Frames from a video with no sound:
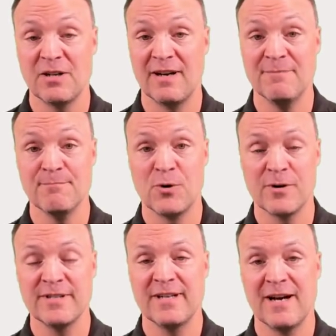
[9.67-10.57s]
These are
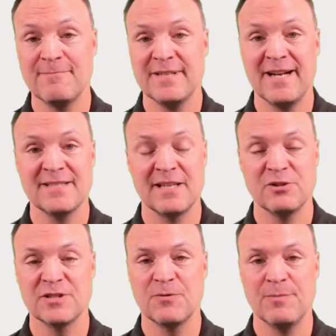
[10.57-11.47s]
important updates
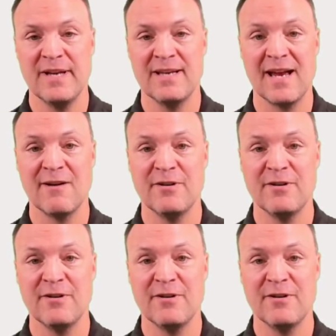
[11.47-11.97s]
that just will make